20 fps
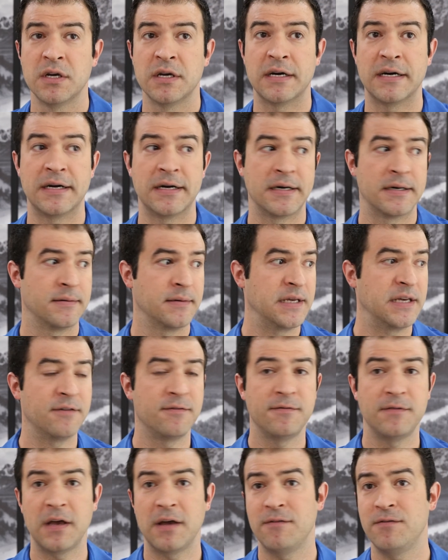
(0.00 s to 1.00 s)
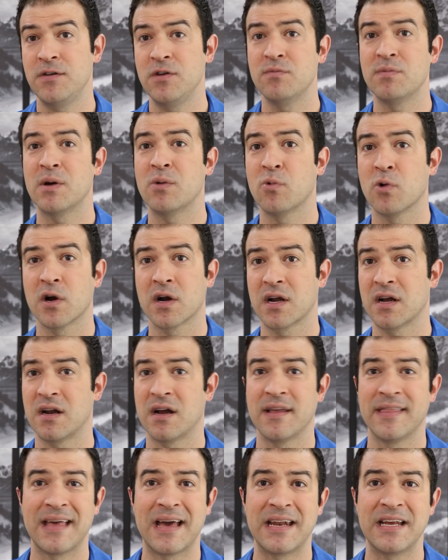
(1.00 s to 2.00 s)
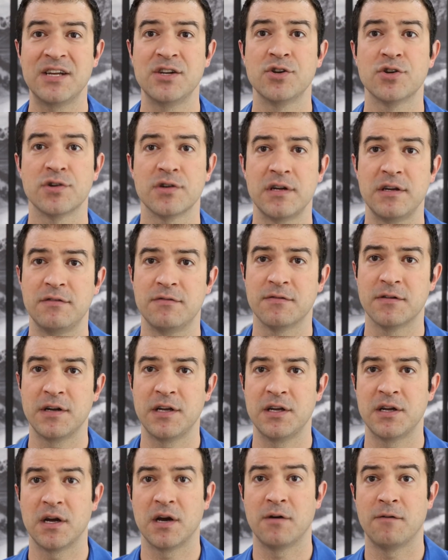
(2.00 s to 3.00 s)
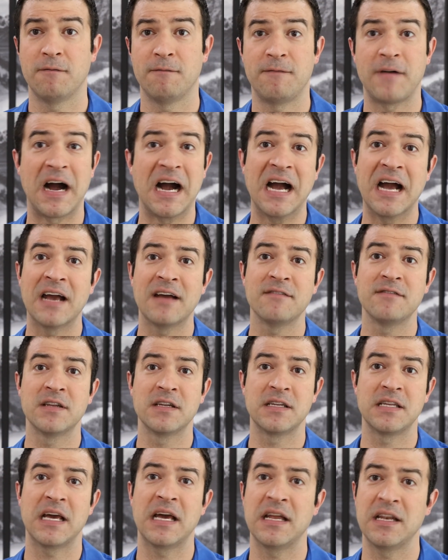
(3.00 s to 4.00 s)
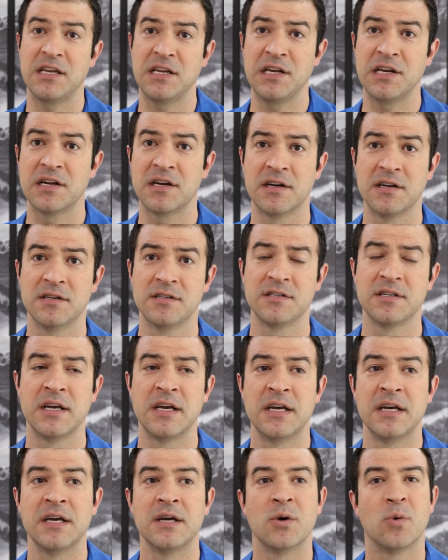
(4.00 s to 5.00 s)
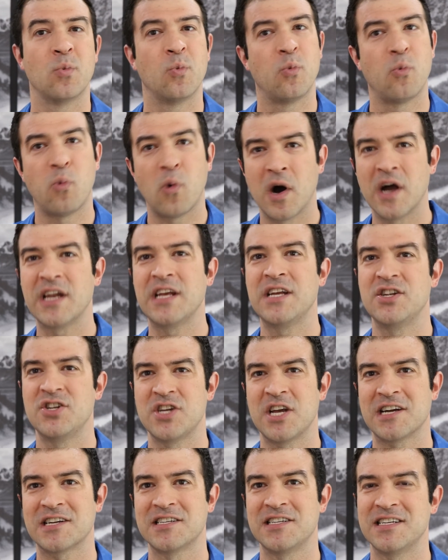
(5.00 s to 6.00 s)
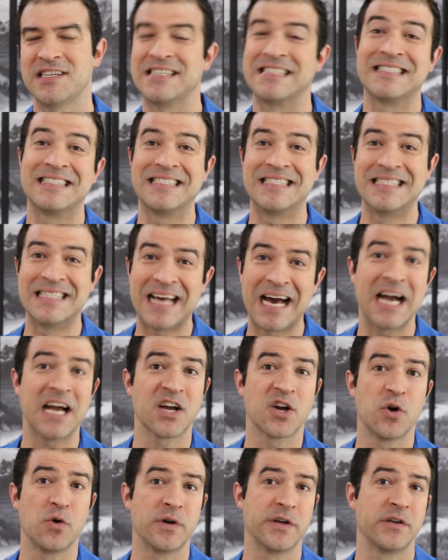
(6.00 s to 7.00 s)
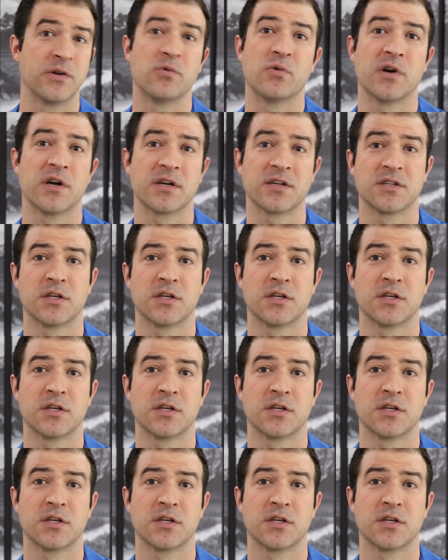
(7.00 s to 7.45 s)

If you've been working on that injury for 5 to 10 years, one injection is not going to work.